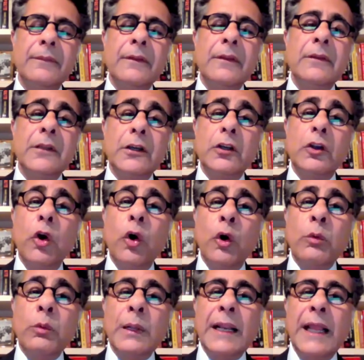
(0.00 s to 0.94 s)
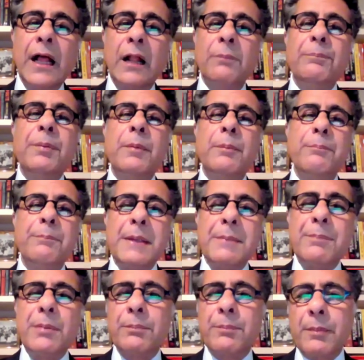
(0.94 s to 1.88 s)
The goal will help
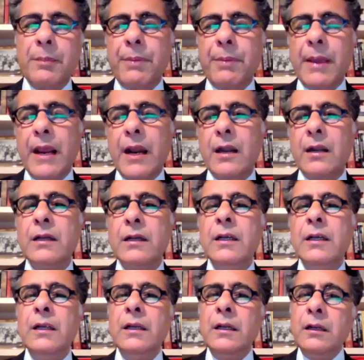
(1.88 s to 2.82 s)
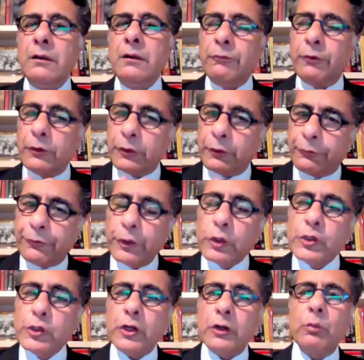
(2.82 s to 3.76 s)
people prepare for the
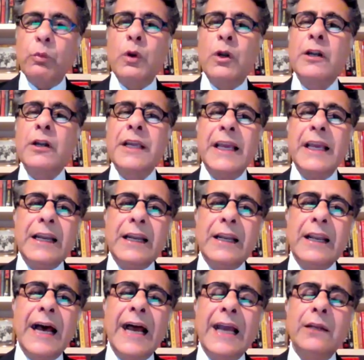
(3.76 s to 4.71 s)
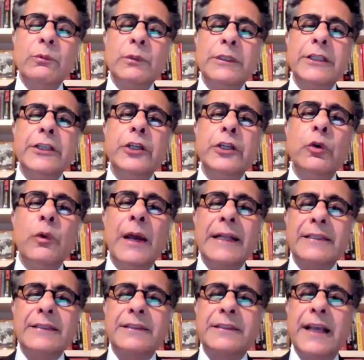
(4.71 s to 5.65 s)
future of work in line with the
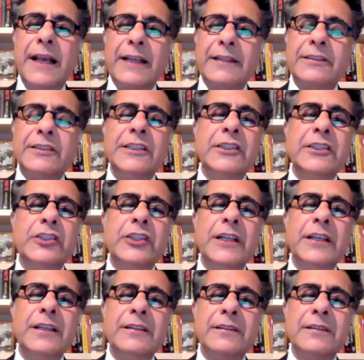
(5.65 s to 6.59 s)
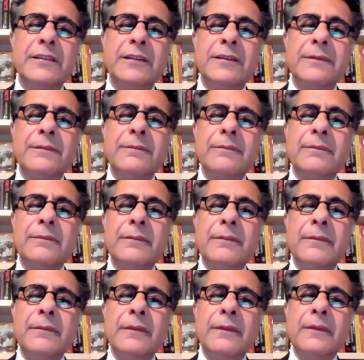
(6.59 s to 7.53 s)
UN's SDGs.
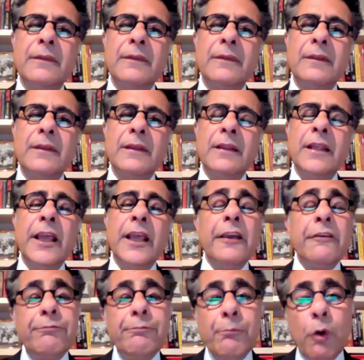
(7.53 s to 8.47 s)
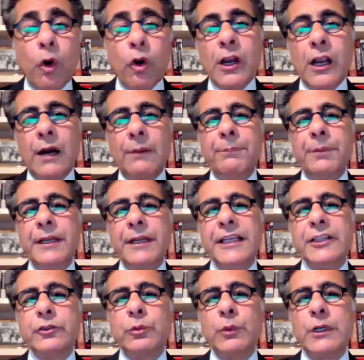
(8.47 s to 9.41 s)
If more
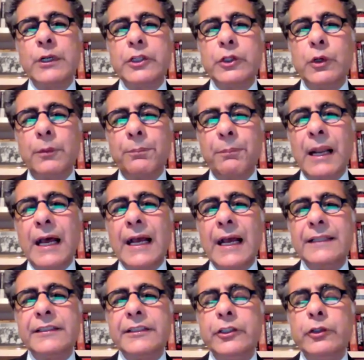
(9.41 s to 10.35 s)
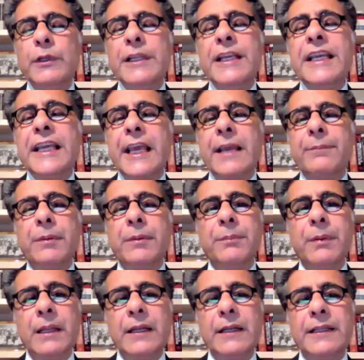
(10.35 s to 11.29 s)
companies were to apply the unique
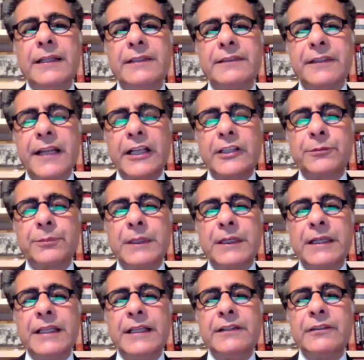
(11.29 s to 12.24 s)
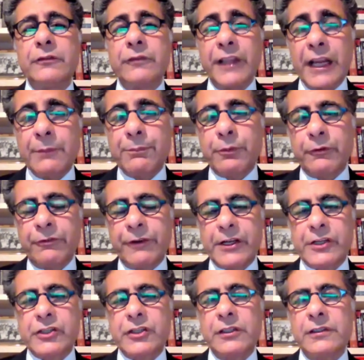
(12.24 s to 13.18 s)
capabilities and expertise of their
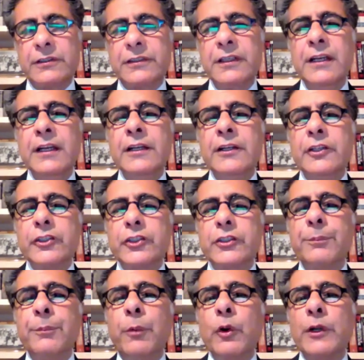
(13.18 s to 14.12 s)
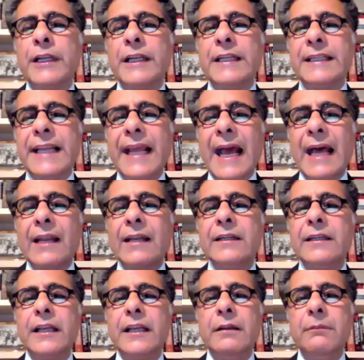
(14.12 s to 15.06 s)
professionals to supporting
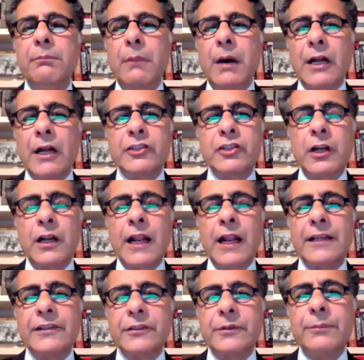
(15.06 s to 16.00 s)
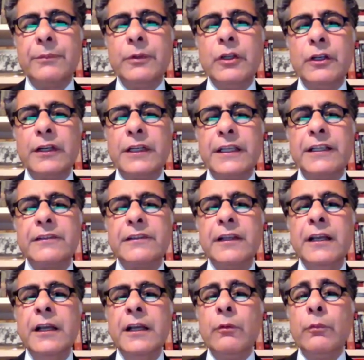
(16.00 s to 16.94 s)
talent in marginalized communities,
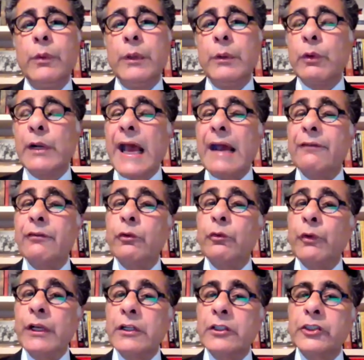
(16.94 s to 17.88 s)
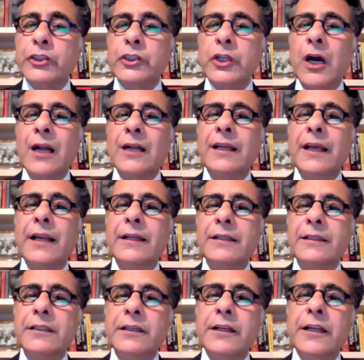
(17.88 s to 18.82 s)
we would have a real shot
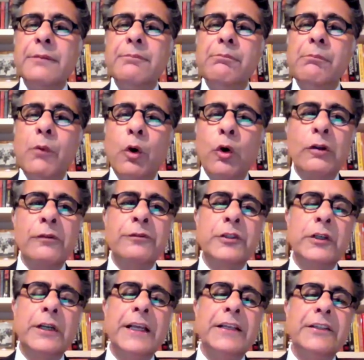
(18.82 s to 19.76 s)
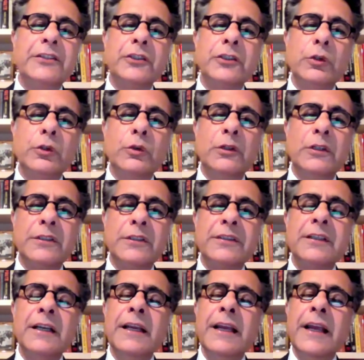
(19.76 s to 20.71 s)
at turning more of today's
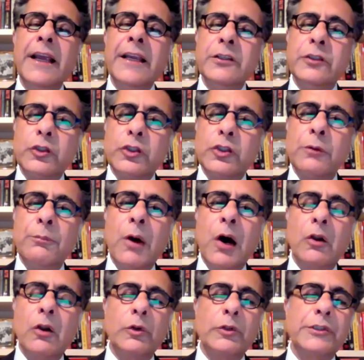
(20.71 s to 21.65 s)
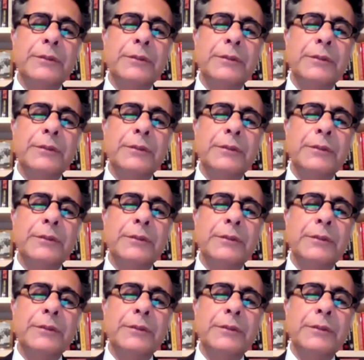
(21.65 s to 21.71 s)
students into tomorrow's